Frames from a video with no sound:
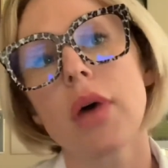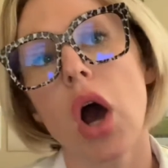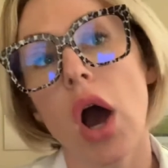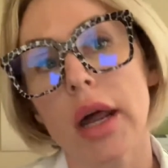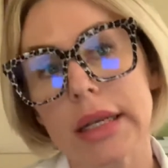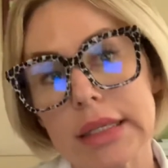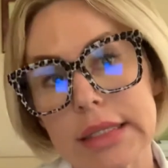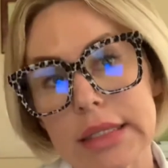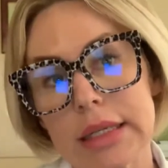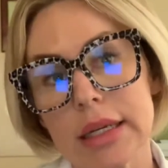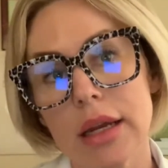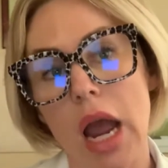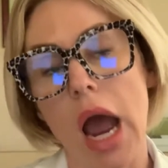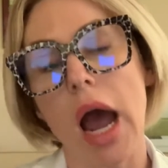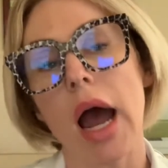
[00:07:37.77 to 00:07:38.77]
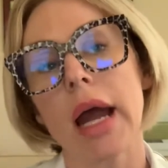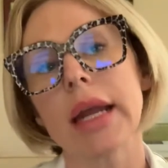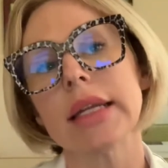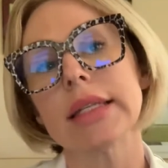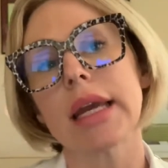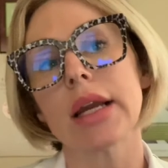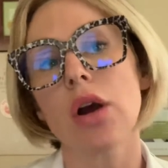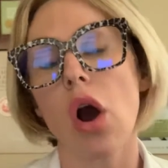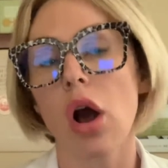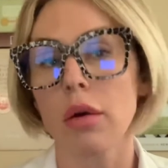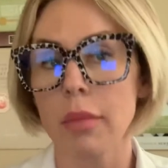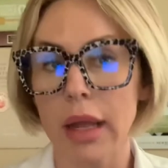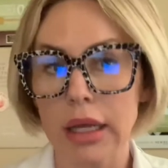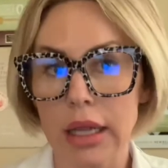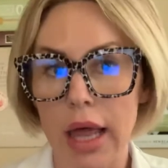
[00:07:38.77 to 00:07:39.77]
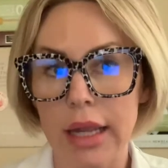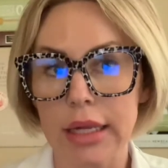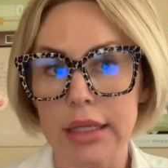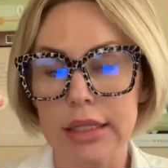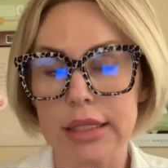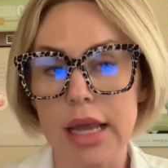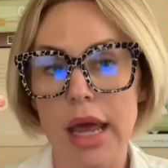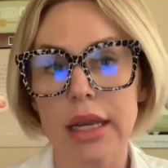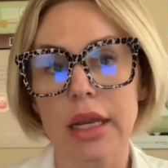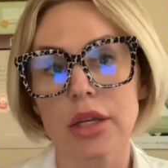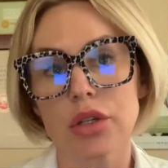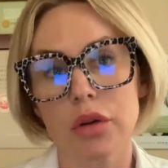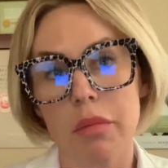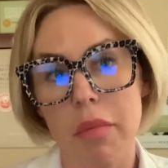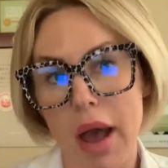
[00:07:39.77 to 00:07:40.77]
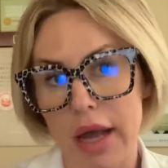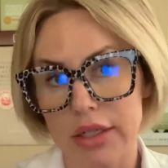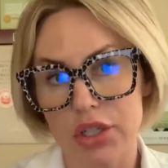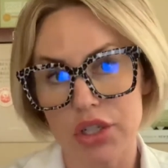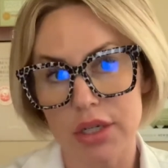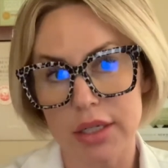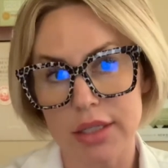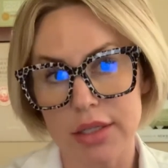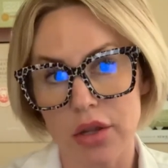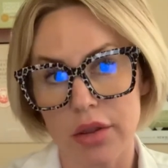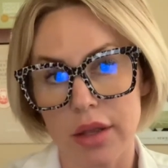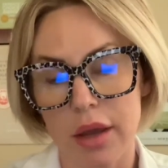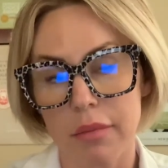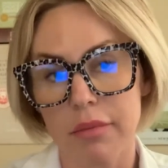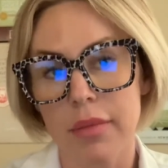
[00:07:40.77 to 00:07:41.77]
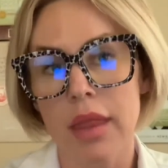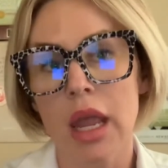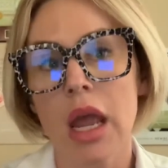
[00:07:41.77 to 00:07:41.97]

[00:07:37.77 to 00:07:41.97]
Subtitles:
Honestly, I take all my clients and I do a patch test on them.